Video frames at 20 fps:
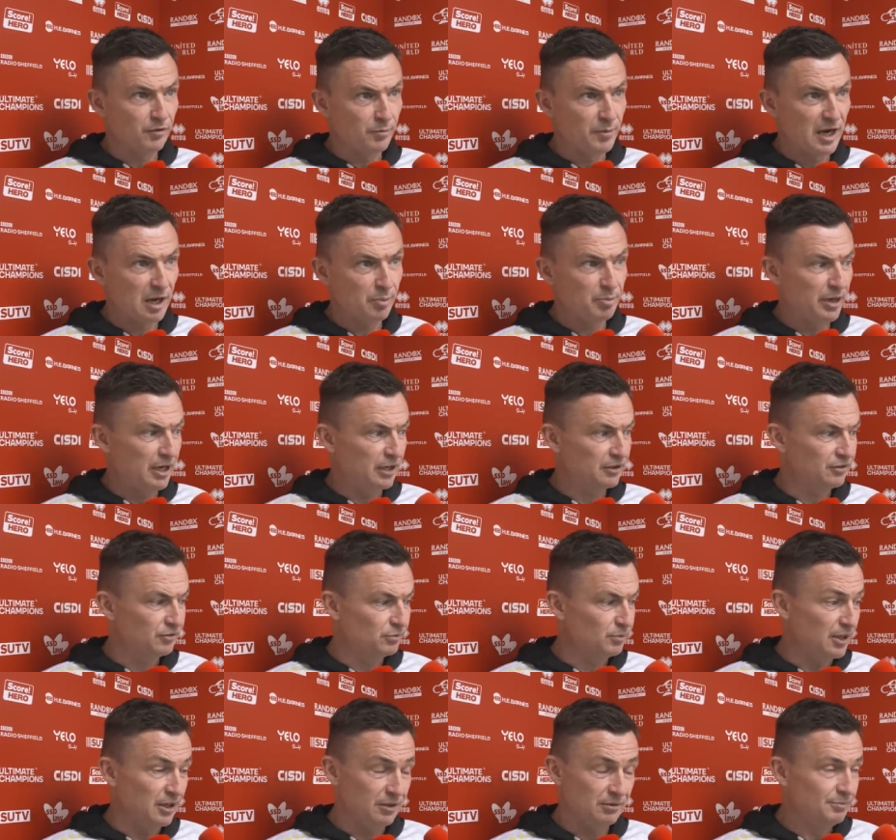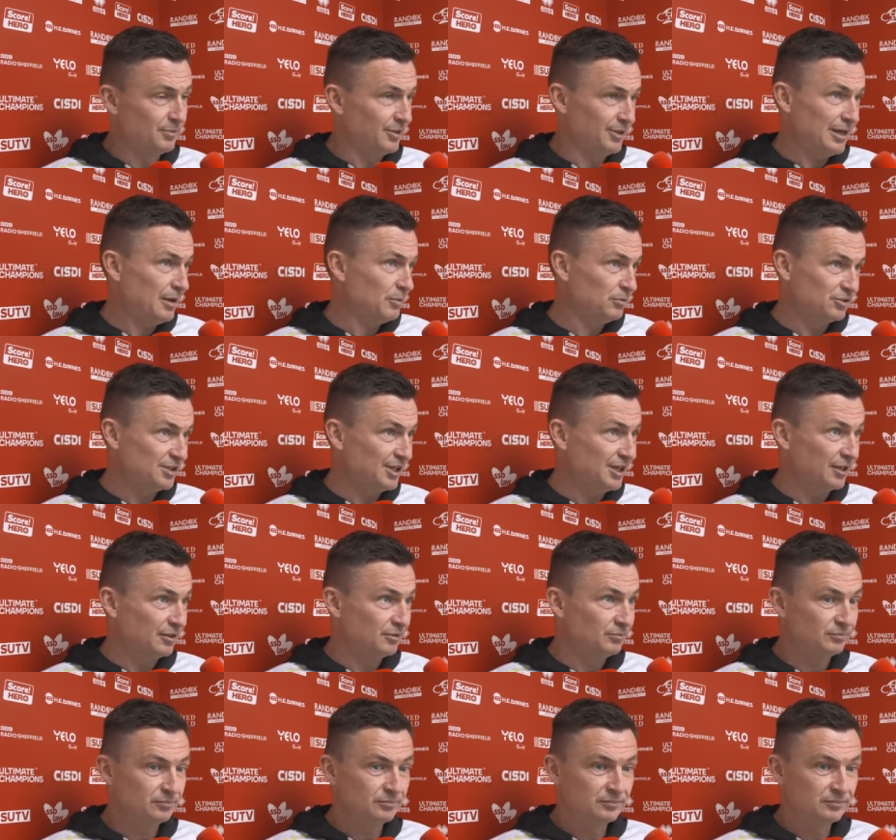from our part as well, but that was it.